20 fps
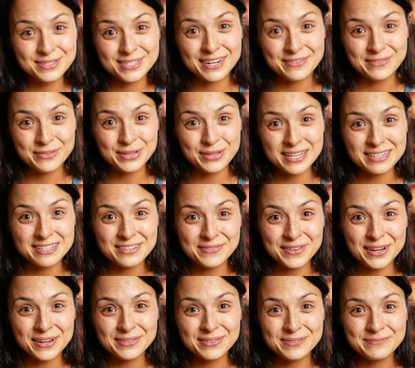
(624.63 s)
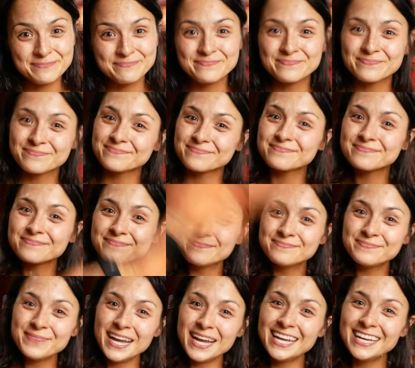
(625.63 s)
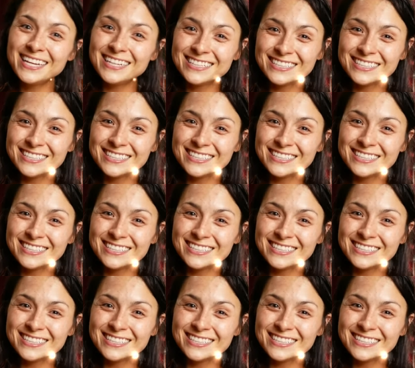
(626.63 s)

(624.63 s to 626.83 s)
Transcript: to everyone that's involved. Bye.